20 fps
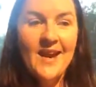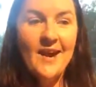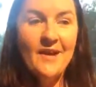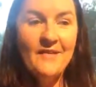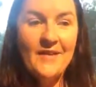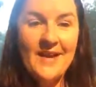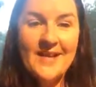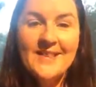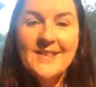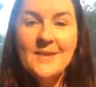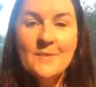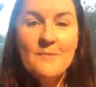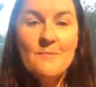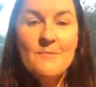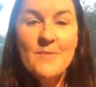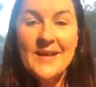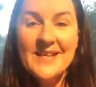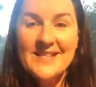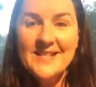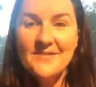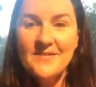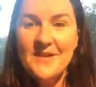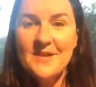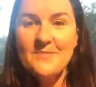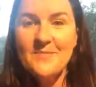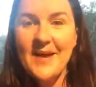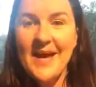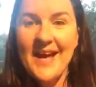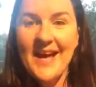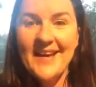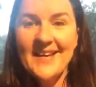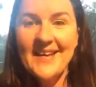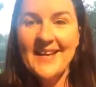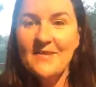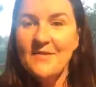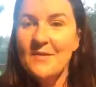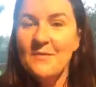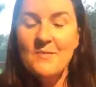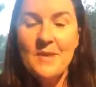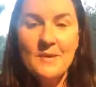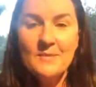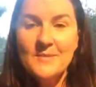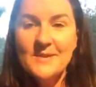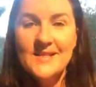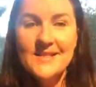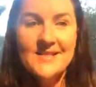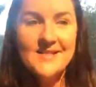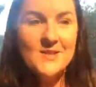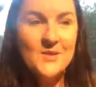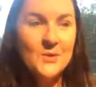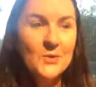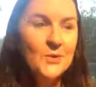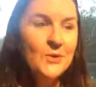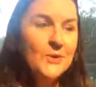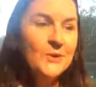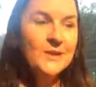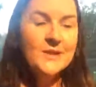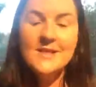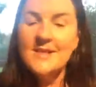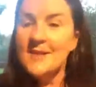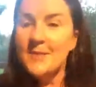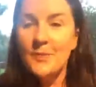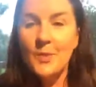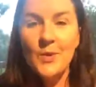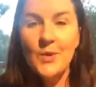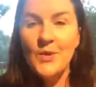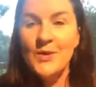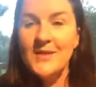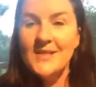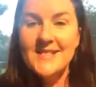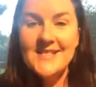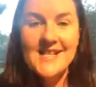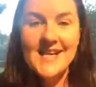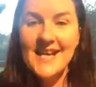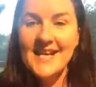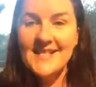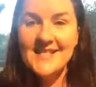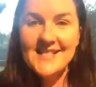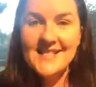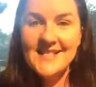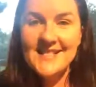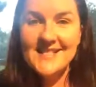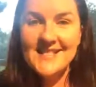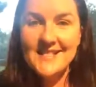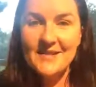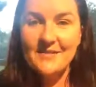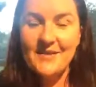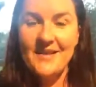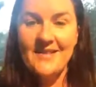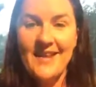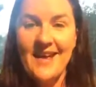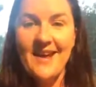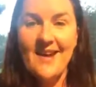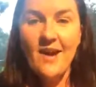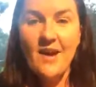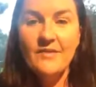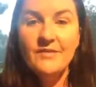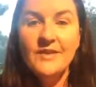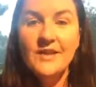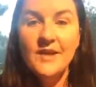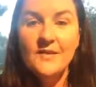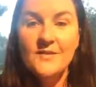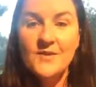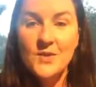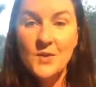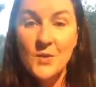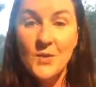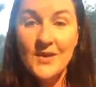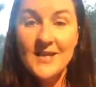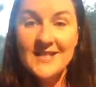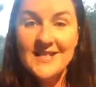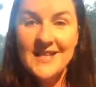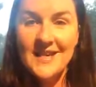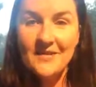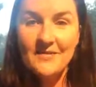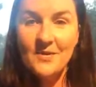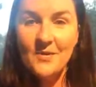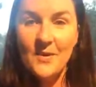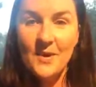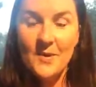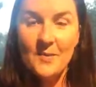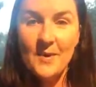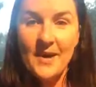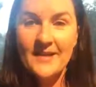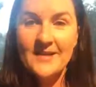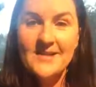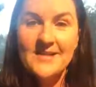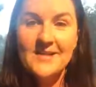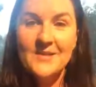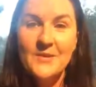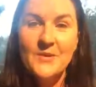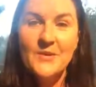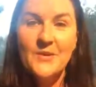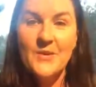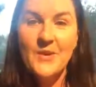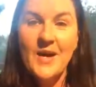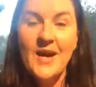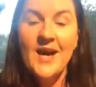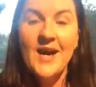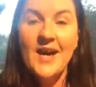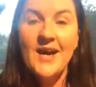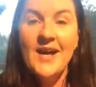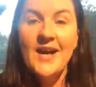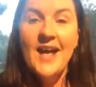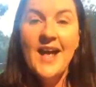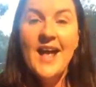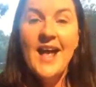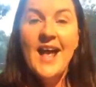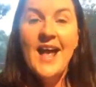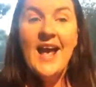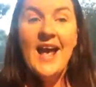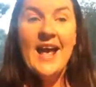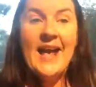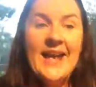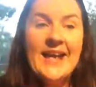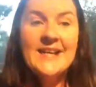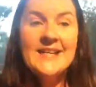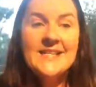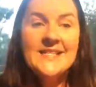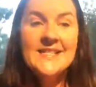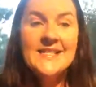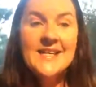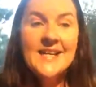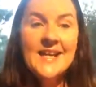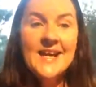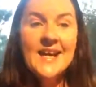I've had the best feedback, even mums at school and sport and dancing and stuff like that. I've loved talking to everyone about the slow cooker. And